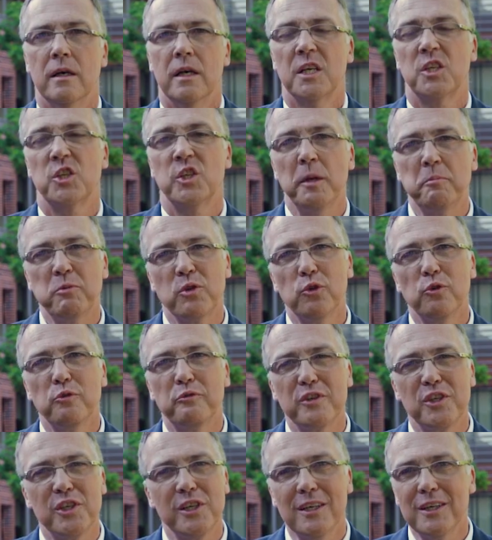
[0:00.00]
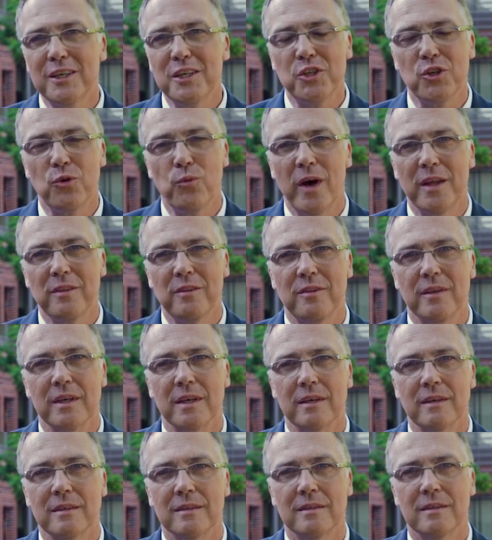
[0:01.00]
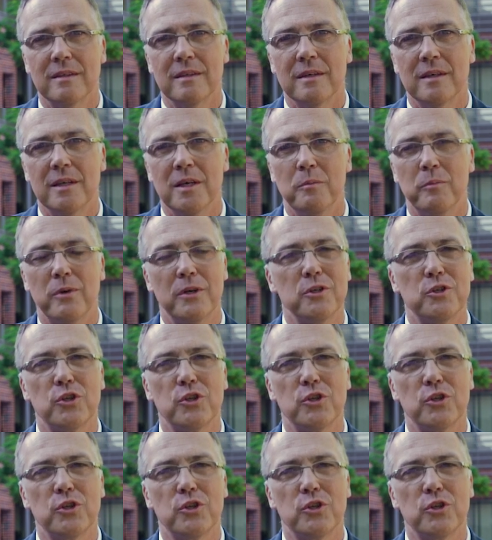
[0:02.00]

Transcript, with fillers: Exceptional facilities are one thing, but it